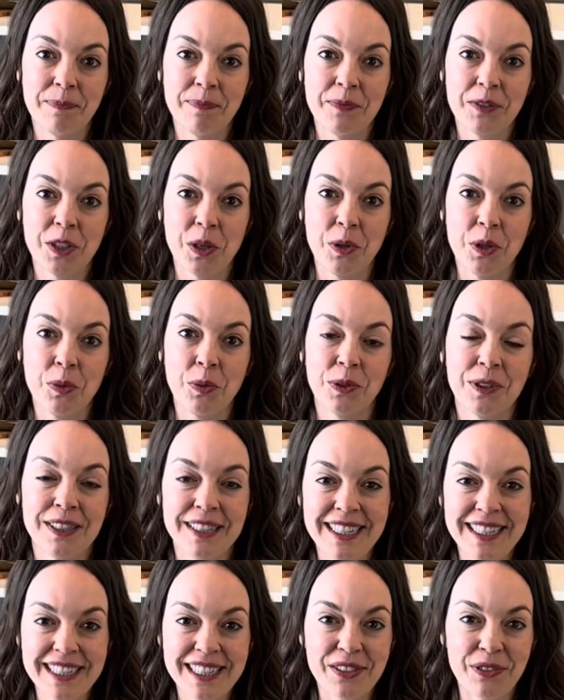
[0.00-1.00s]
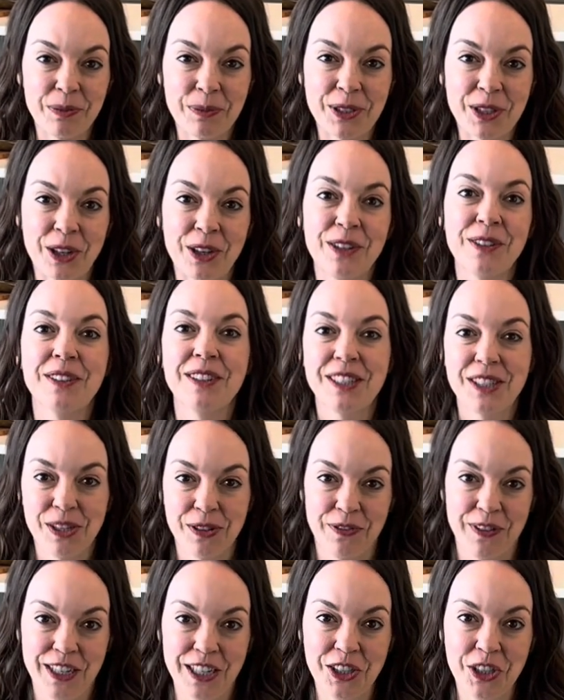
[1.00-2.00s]
So you will see this from start to
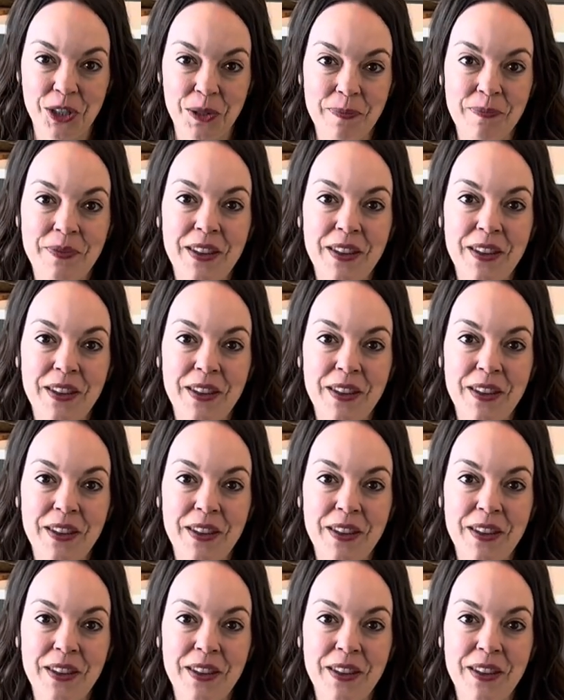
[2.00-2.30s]
finish.